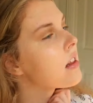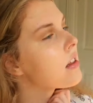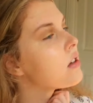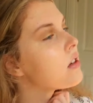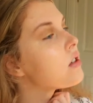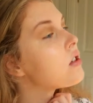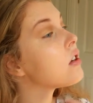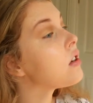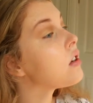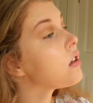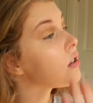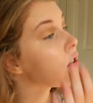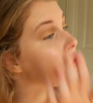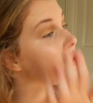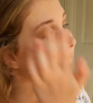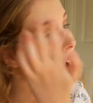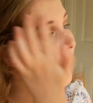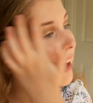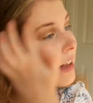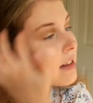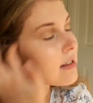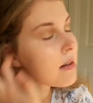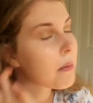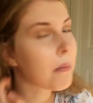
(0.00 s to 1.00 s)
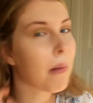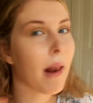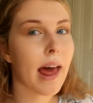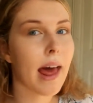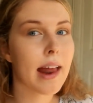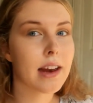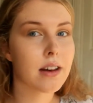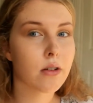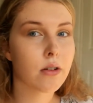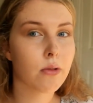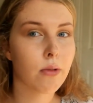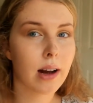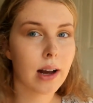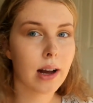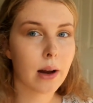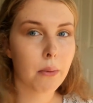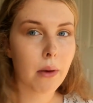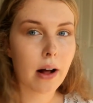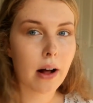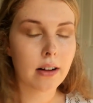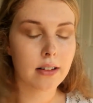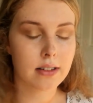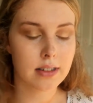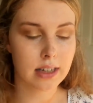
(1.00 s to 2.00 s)
The two shades blend really
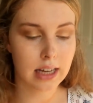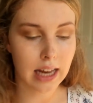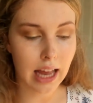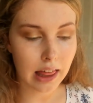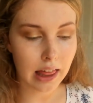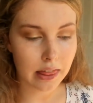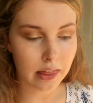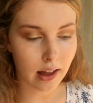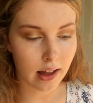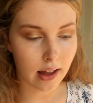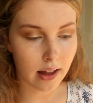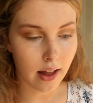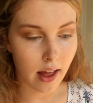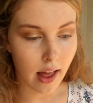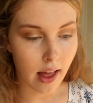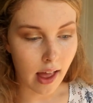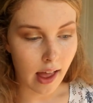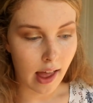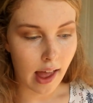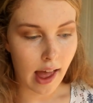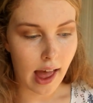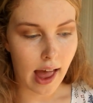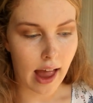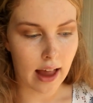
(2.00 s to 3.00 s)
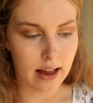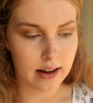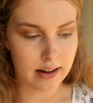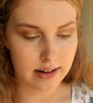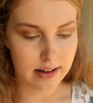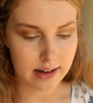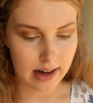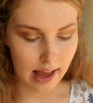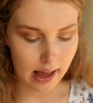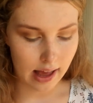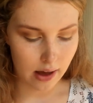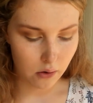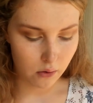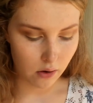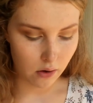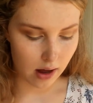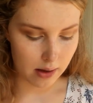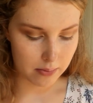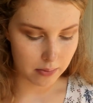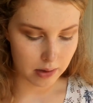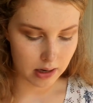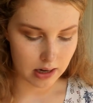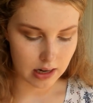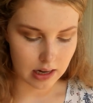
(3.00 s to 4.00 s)
well together, and now
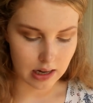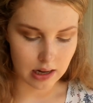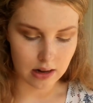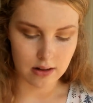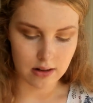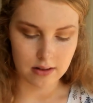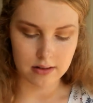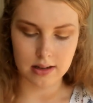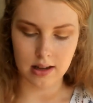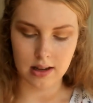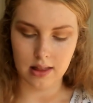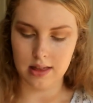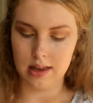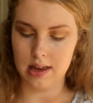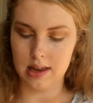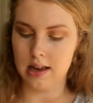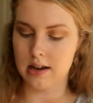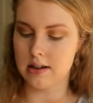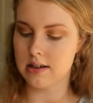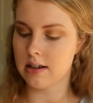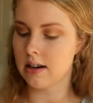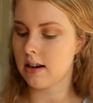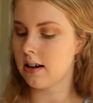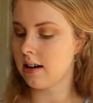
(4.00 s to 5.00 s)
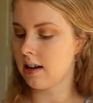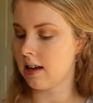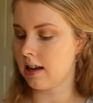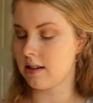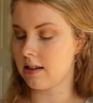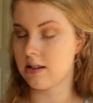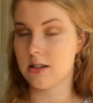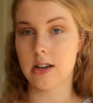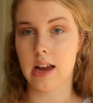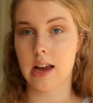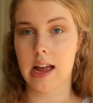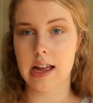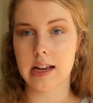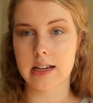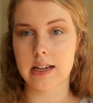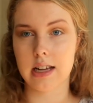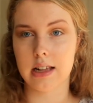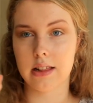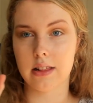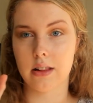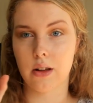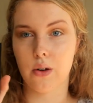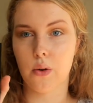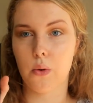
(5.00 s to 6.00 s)
I'm going to use the darkest shade
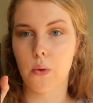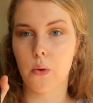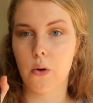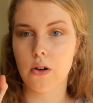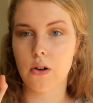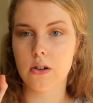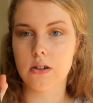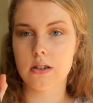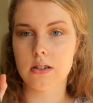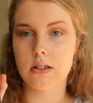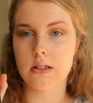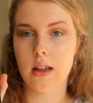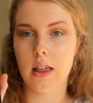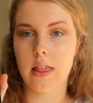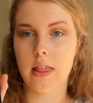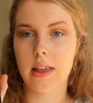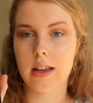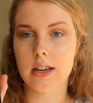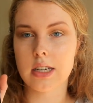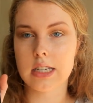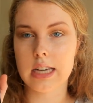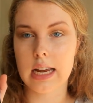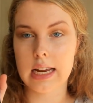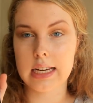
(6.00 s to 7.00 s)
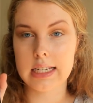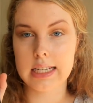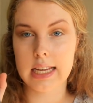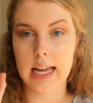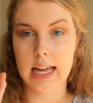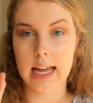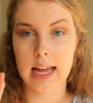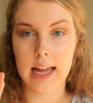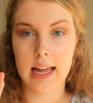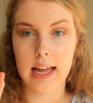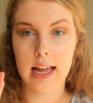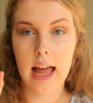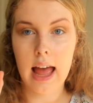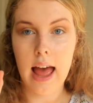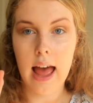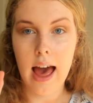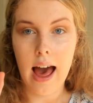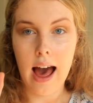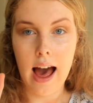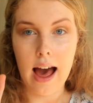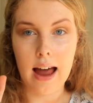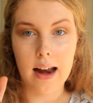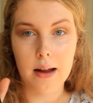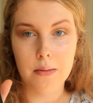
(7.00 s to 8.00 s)
in the quad, so this shade here,
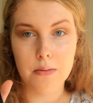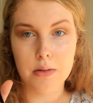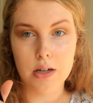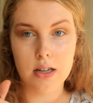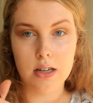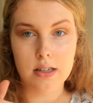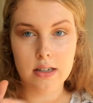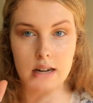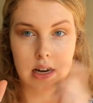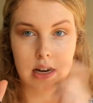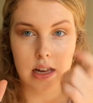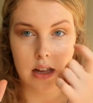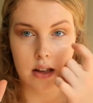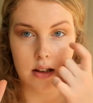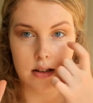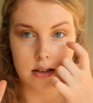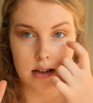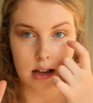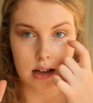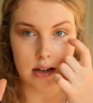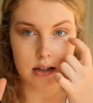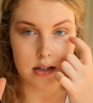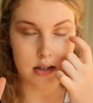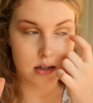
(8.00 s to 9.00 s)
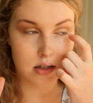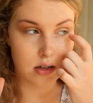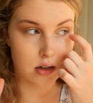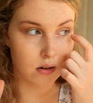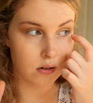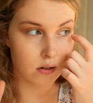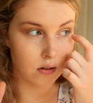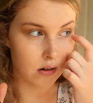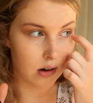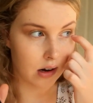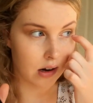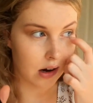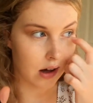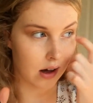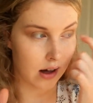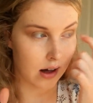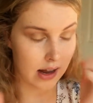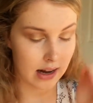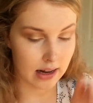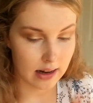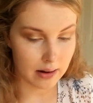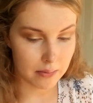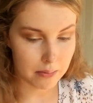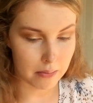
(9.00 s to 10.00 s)
and I'm just going to use it to
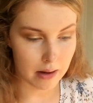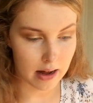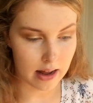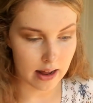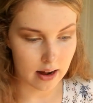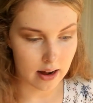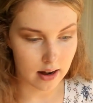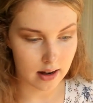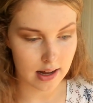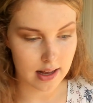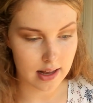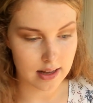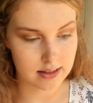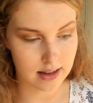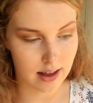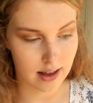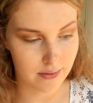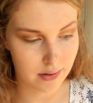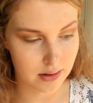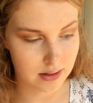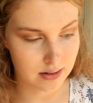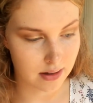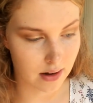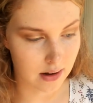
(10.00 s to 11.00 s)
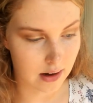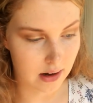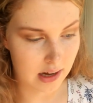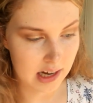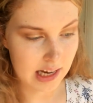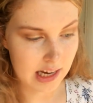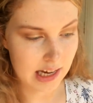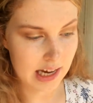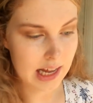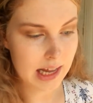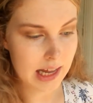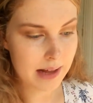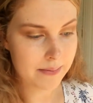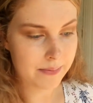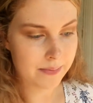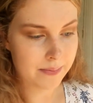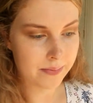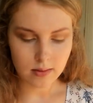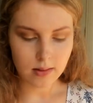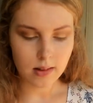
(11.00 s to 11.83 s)
line my eyes ever so lightly.